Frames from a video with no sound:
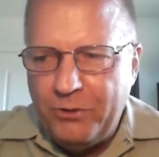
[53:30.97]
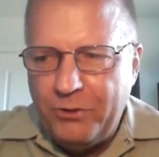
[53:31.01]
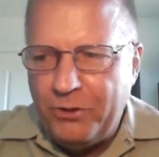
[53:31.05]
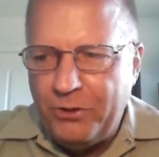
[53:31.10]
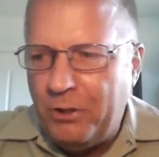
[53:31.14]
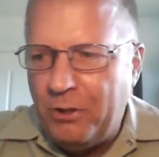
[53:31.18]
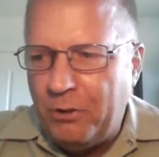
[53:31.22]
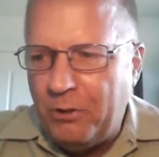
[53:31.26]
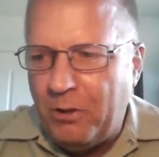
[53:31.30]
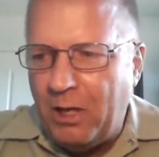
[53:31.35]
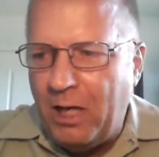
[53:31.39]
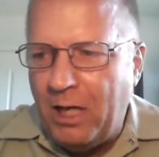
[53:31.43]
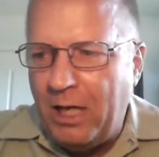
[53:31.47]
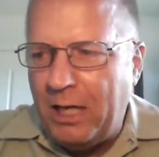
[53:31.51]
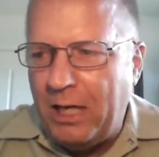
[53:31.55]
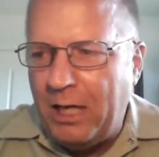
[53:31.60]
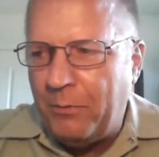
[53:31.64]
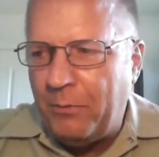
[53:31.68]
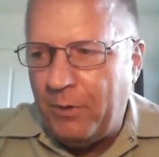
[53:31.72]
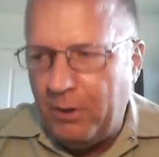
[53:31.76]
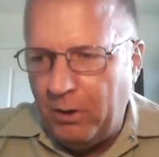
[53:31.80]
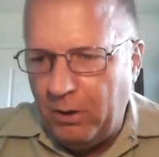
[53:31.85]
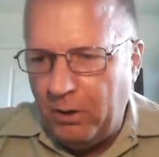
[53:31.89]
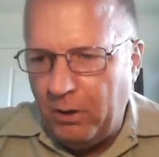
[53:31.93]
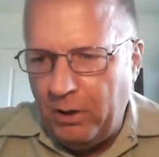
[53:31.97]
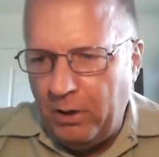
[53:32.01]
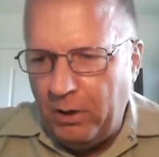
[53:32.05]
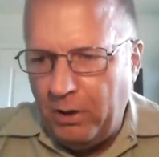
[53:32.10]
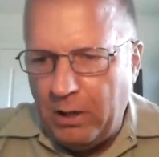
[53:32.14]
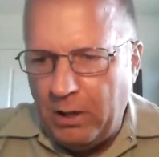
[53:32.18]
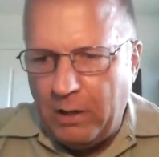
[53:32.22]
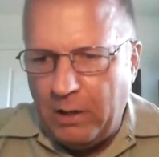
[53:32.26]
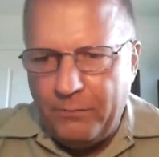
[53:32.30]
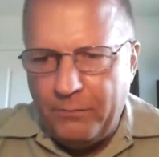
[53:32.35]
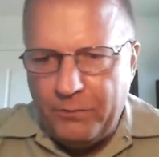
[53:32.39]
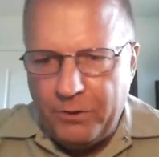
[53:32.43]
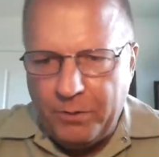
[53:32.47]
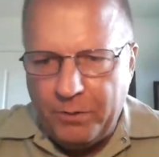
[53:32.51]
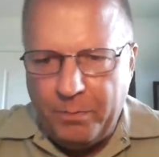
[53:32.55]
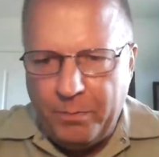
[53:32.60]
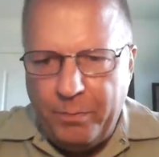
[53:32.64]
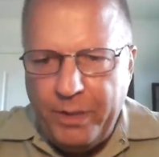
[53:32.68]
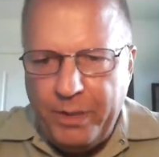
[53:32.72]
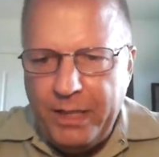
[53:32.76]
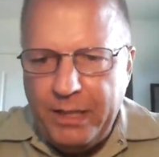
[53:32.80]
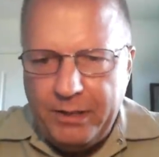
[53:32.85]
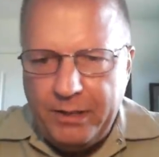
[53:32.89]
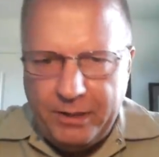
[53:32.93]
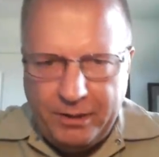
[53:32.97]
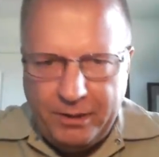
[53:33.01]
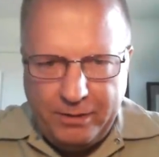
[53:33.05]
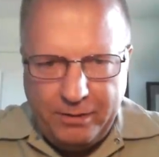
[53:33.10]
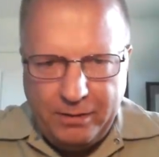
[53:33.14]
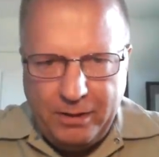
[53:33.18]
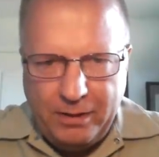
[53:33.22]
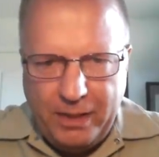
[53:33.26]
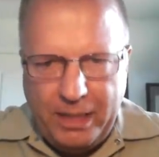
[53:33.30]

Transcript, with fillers: So I would love to beat